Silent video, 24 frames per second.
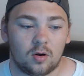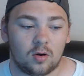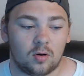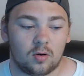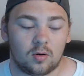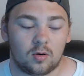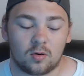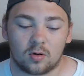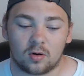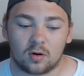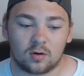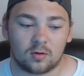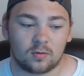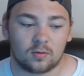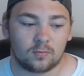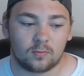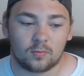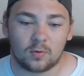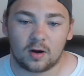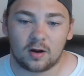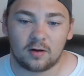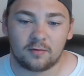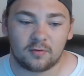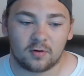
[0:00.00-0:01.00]
or
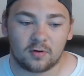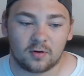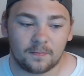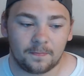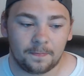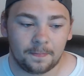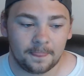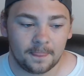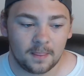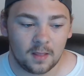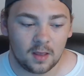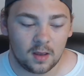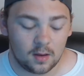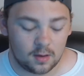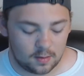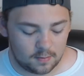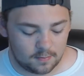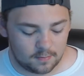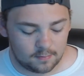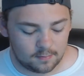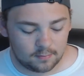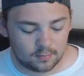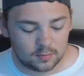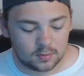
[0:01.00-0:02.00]
whatever,
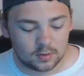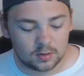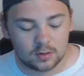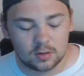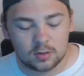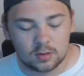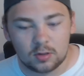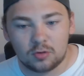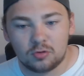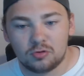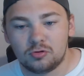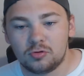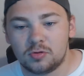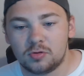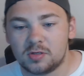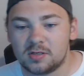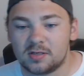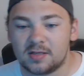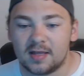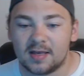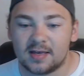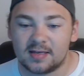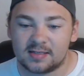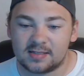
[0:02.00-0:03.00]
use
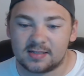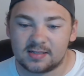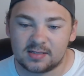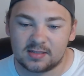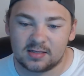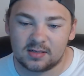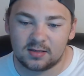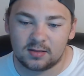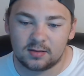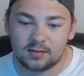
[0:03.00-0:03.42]
this.